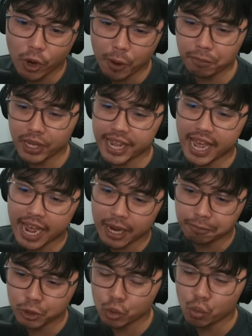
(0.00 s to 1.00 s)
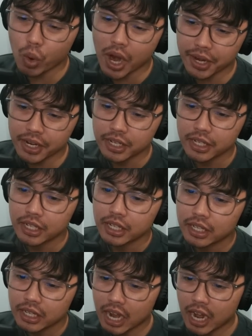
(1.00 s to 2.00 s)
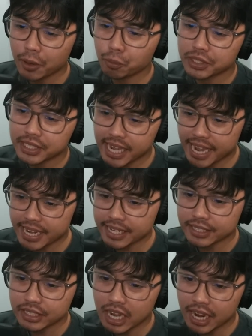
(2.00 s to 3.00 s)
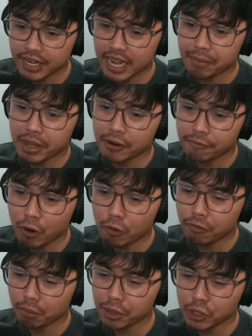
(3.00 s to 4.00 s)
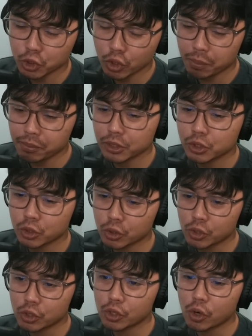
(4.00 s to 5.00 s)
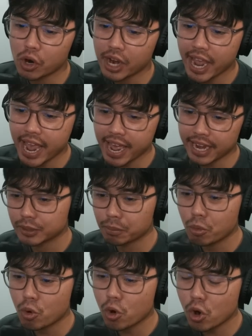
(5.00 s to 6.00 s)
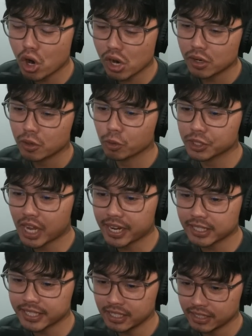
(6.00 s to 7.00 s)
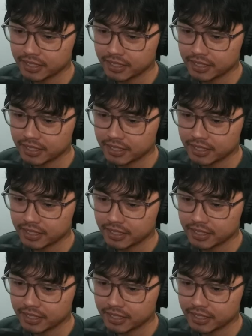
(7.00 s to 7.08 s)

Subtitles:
On play, add up to 1 card with DA in this card name and evolve from your drop to your hand. The more recycling.